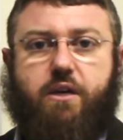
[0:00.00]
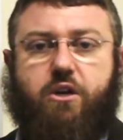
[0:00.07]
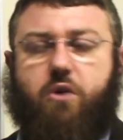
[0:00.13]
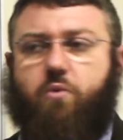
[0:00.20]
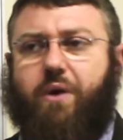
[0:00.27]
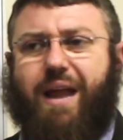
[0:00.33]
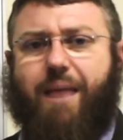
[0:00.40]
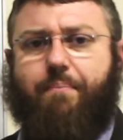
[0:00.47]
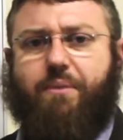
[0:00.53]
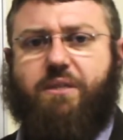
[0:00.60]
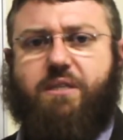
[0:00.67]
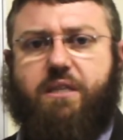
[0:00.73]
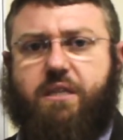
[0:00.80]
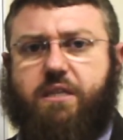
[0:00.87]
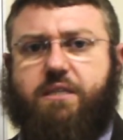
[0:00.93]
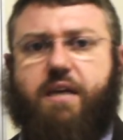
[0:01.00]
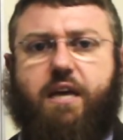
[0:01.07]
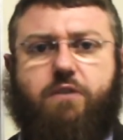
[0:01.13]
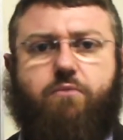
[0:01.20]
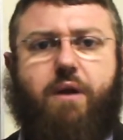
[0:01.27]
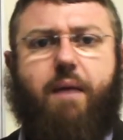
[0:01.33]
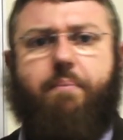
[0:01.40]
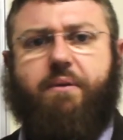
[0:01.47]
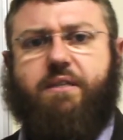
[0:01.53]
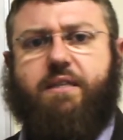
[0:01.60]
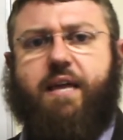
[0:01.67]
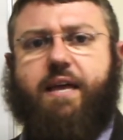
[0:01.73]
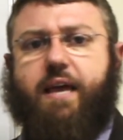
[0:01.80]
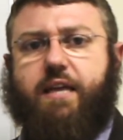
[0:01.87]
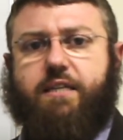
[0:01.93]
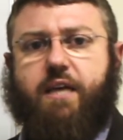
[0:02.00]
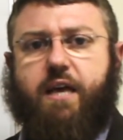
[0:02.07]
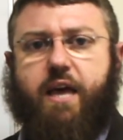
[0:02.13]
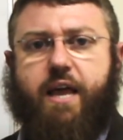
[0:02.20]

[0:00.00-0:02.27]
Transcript: What happens in this case? What happens in that case?